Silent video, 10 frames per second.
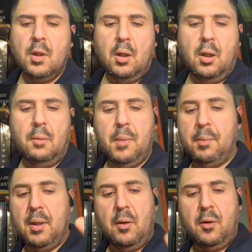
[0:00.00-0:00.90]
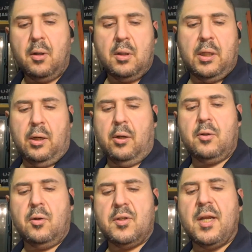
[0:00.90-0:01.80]
Maybe other
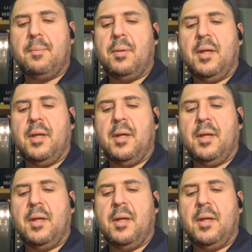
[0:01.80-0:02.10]
characters had